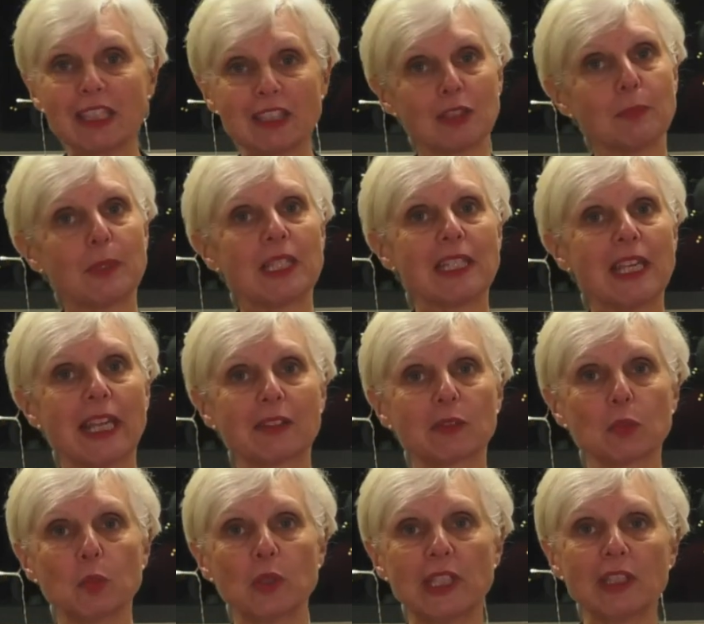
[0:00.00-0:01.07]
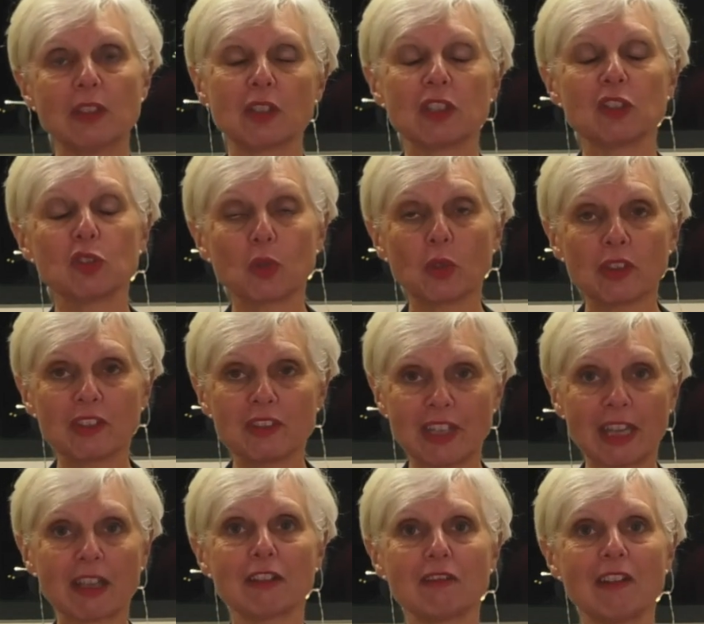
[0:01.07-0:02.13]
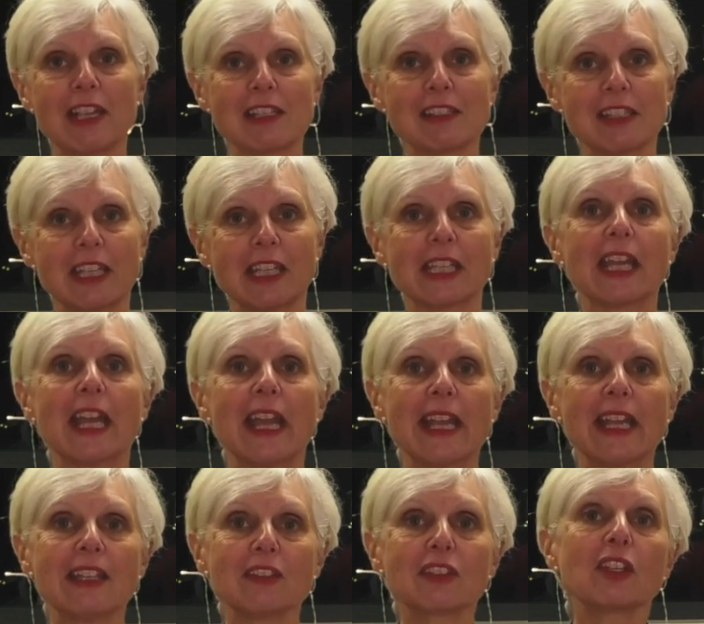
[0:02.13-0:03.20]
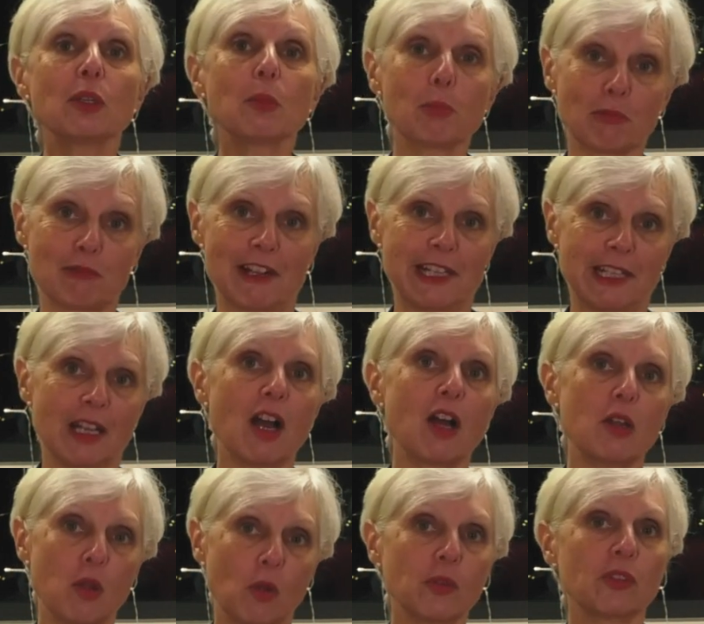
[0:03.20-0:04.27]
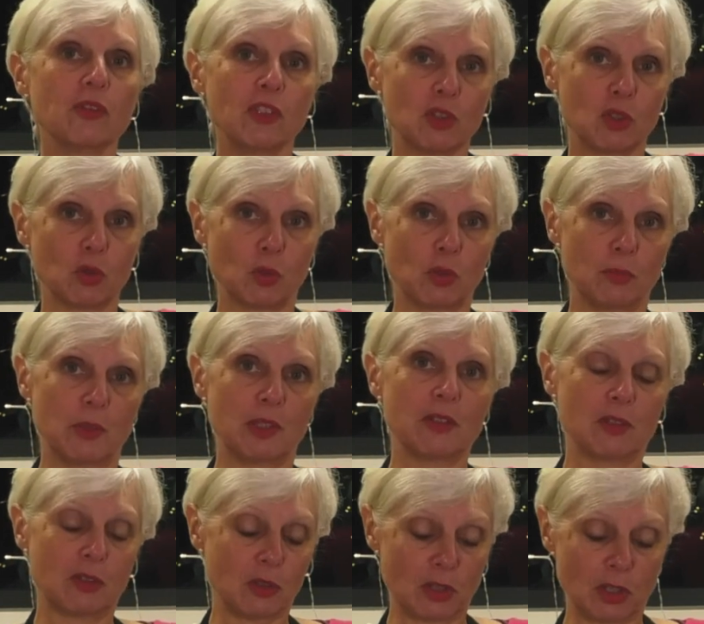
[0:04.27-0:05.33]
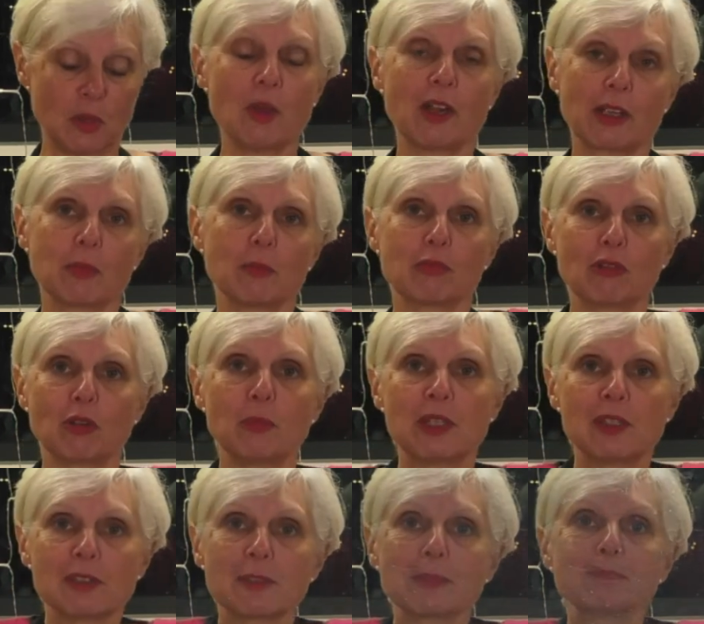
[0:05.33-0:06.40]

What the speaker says: bit next week. You can enjoy the decorating. It's going to bring a lot of enjoyment to you, I can promise.